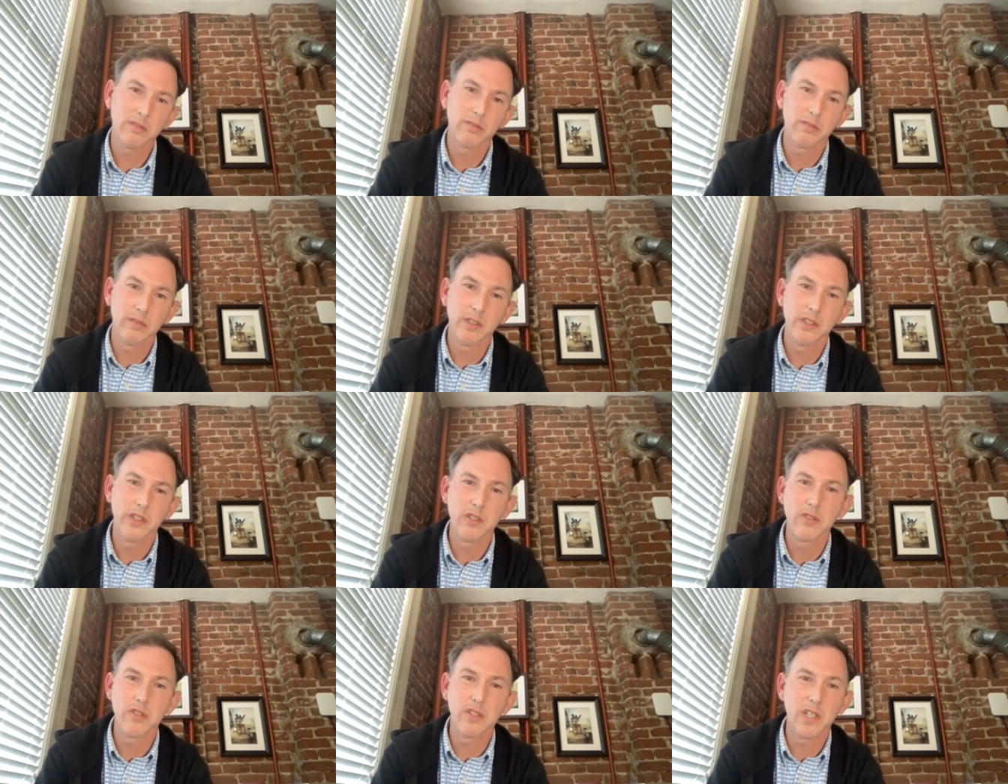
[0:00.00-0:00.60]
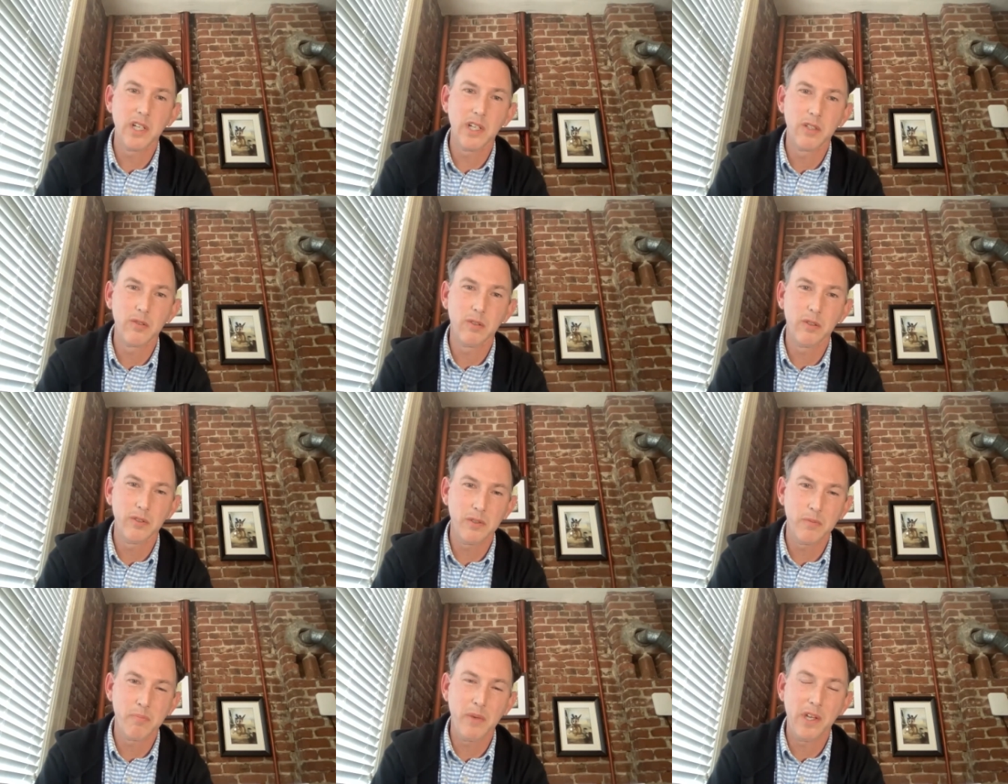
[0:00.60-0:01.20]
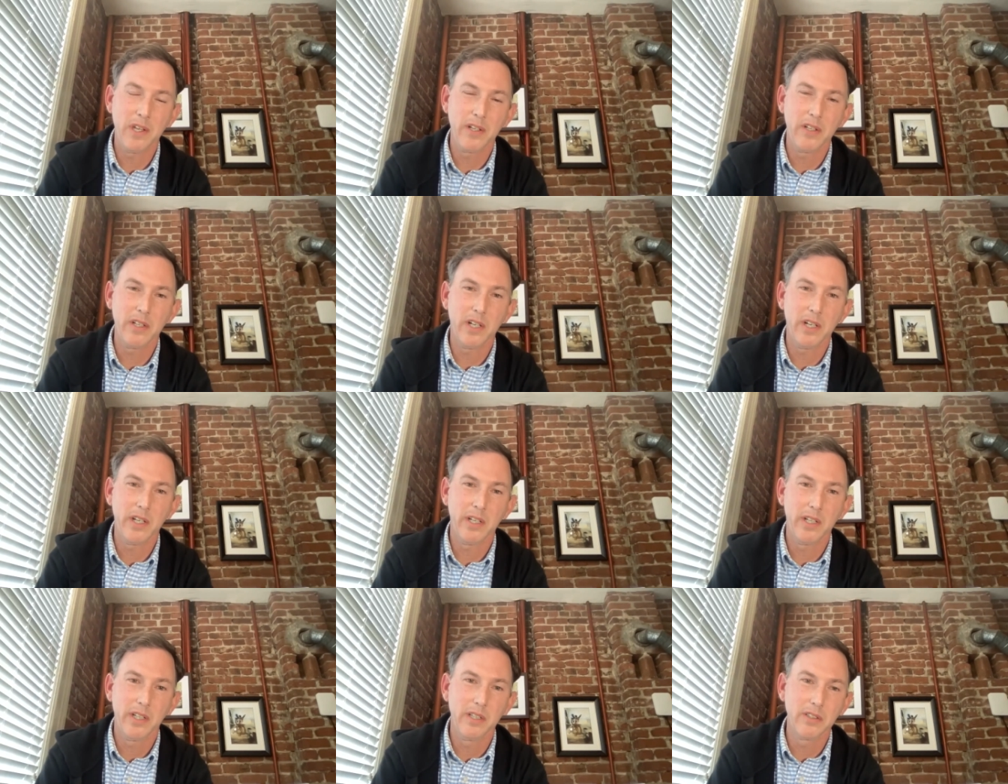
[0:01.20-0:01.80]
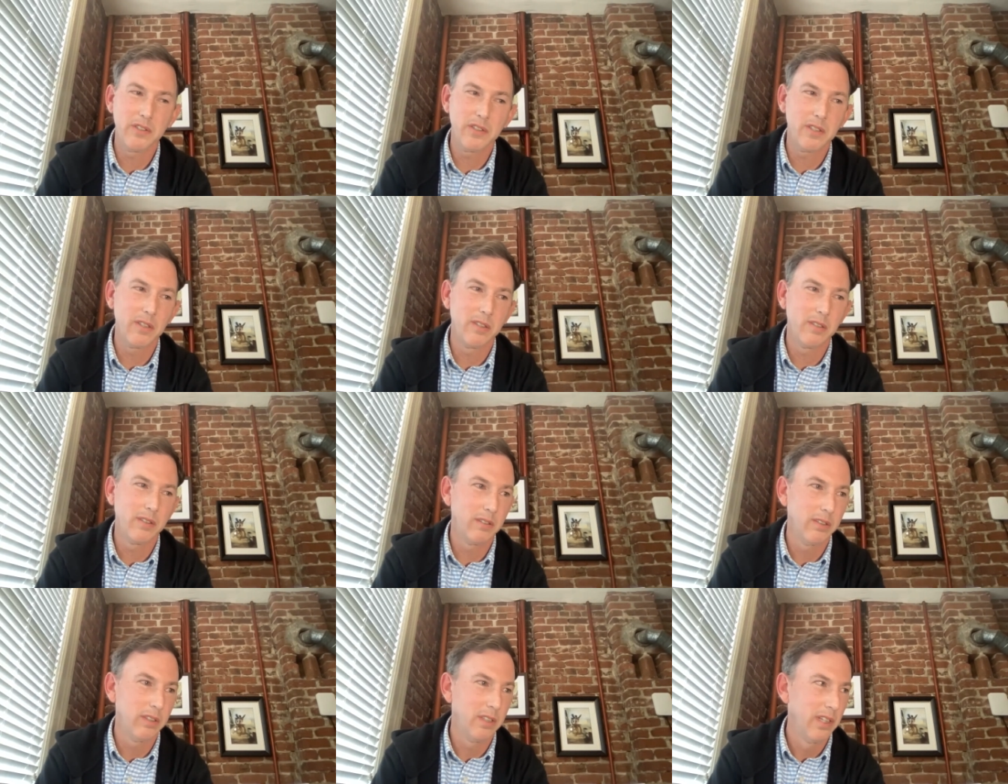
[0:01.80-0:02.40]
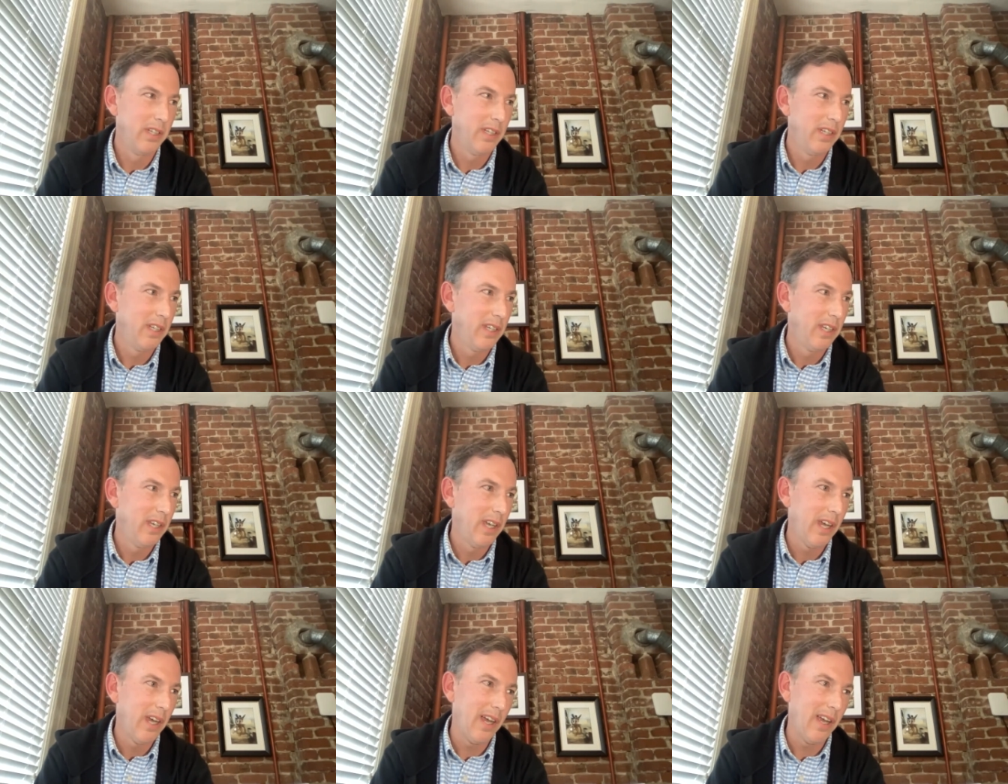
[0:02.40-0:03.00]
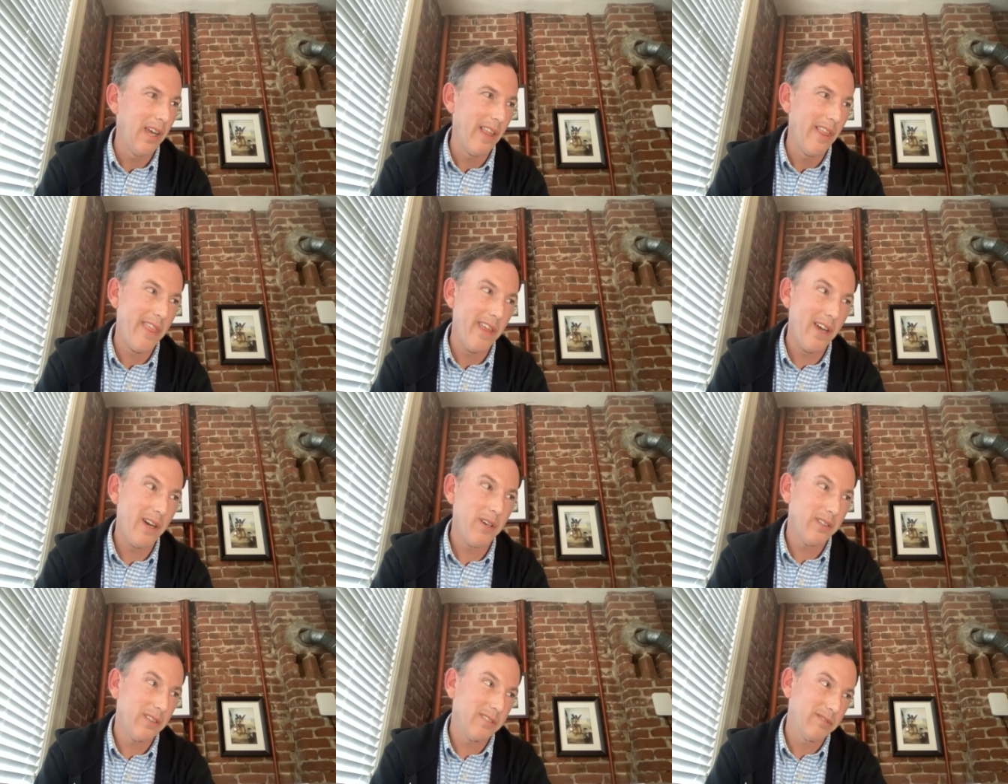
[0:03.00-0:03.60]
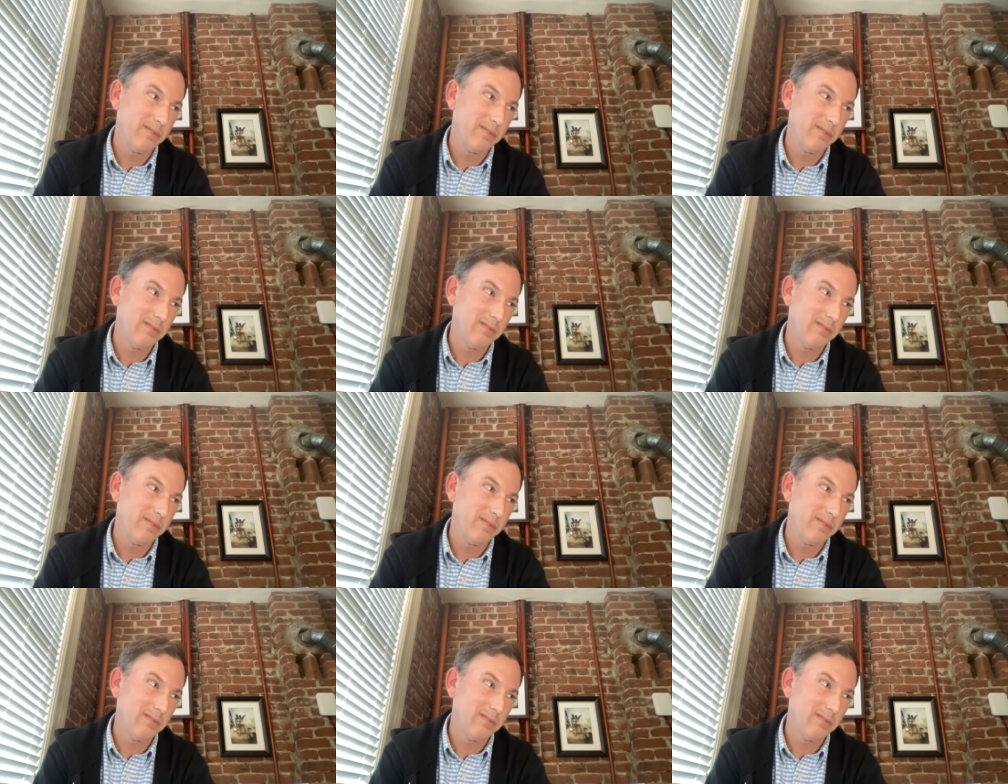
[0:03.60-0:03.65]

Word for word: reduce annual spend on it so that